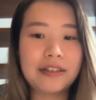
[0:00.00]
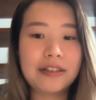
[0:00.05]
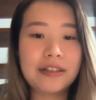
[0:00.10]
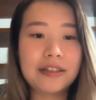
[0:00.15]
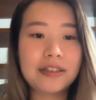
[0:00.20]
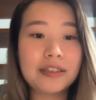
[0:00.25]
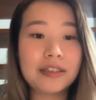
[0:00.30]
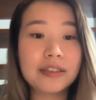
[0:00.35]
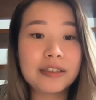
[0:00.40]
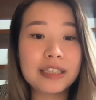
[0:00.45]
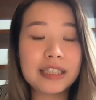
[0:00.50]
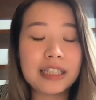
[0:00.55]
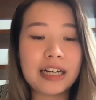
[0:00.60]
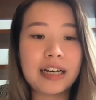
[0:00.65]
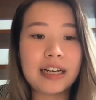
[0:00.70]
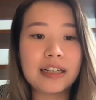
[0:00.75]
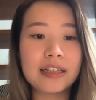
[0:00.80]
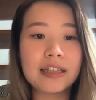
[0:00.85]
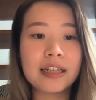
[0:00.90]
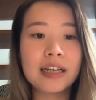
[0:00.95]
others
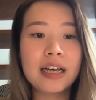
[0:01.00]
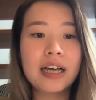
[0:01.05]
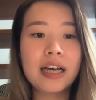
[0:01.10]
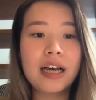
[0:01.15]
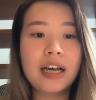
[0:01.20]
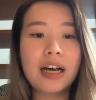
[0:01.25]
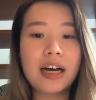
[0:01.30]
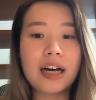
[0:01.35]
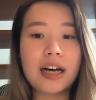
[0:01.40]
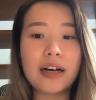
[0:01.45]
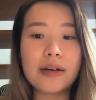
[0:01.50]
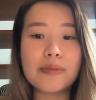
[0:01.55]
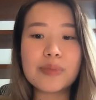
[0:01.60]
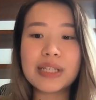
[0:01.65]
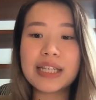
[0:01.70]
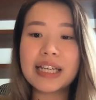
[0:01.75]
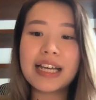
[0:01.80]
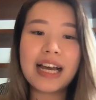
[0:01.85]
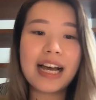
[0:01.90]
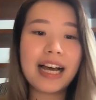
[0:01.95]
and
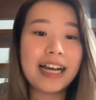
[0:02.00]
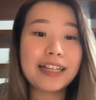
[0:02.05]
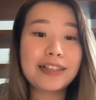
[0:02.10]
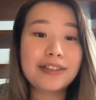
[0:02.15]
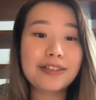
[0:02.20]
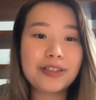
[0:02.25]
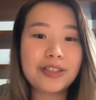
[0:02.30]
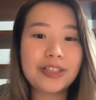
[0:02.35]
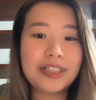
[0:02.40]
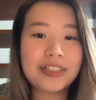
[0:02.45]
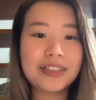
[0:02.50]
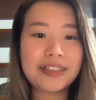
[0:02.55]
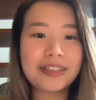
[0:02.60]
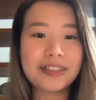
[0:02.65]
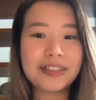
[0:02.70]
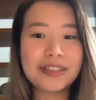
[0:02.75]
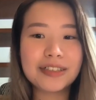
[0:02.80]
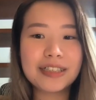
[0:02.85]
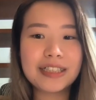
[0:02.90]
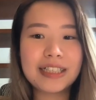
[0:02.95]
say hi to each other.